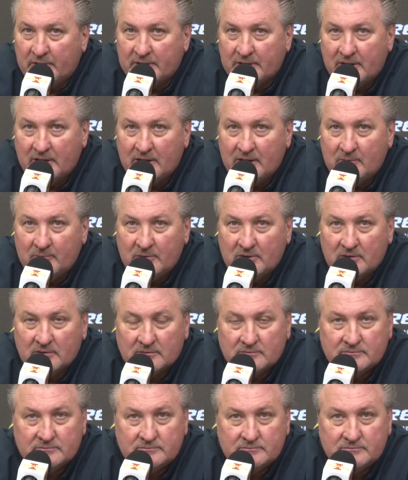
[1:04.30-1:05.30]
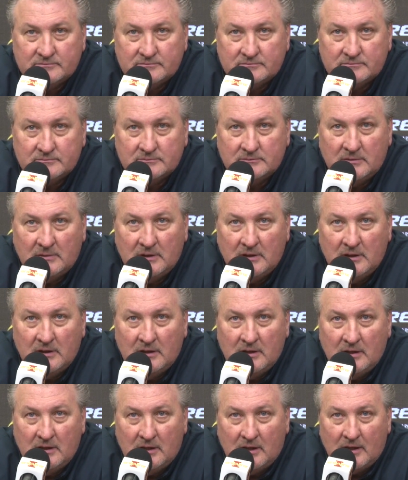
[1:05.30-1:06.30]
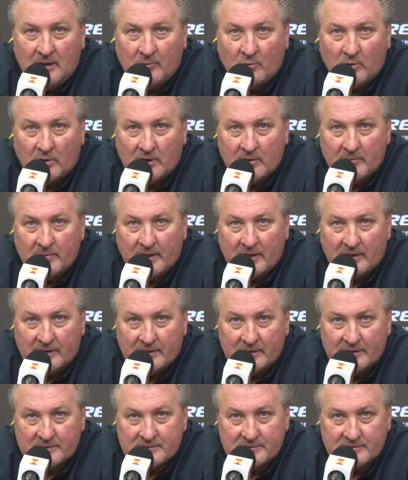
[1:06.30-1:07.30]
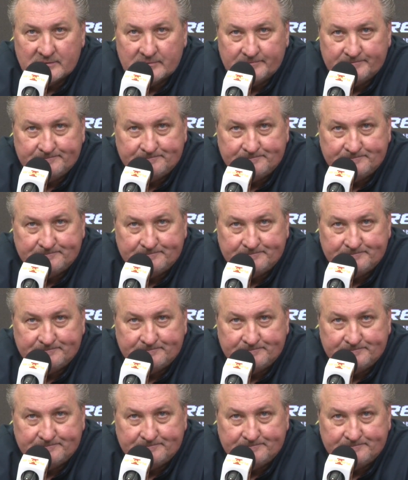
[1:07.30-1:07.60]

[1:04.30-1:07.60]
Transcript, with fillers: one game, you're, I'm worried about us.